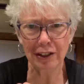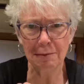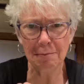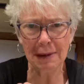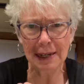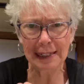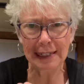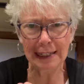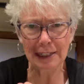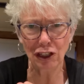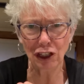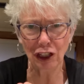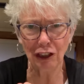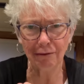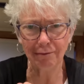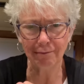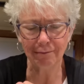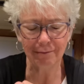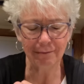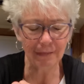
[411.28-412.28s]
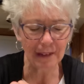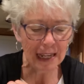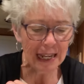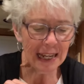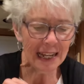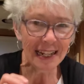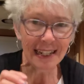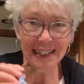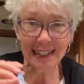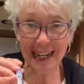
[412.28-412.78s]
in my kitchen.
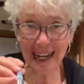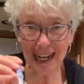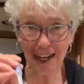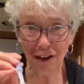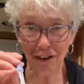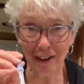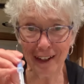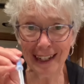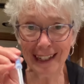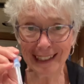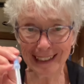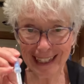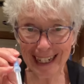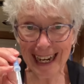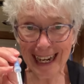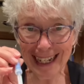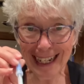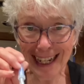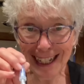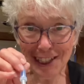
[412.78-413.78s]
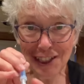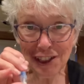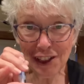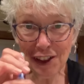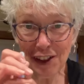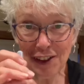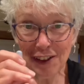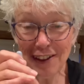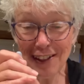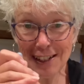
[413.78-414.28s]
Now, can I
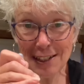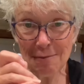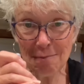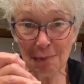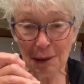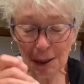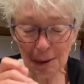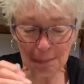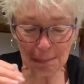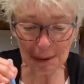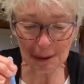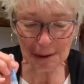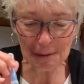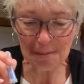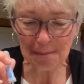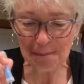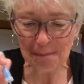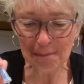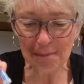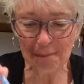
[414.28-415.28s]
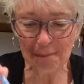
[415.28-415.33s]
turn this purple?